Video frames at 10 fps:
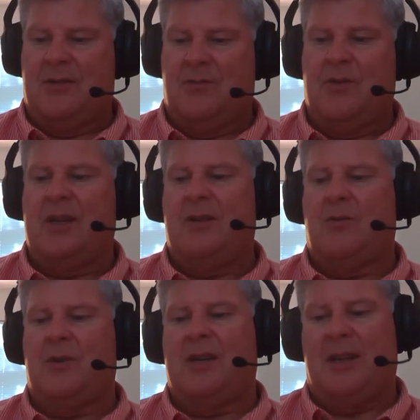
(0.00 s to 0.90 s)

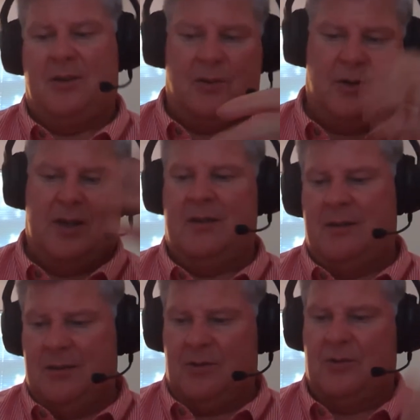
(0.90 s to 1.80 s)
redo it
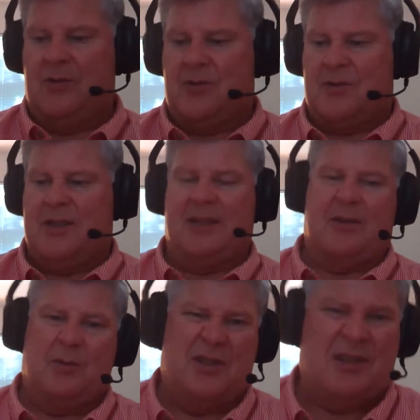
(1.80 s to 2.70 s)
through the source
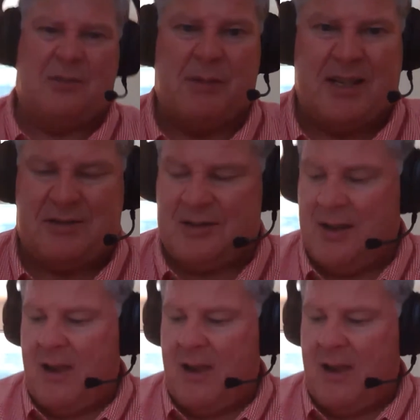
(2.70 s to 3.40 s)
linker, which is a mess.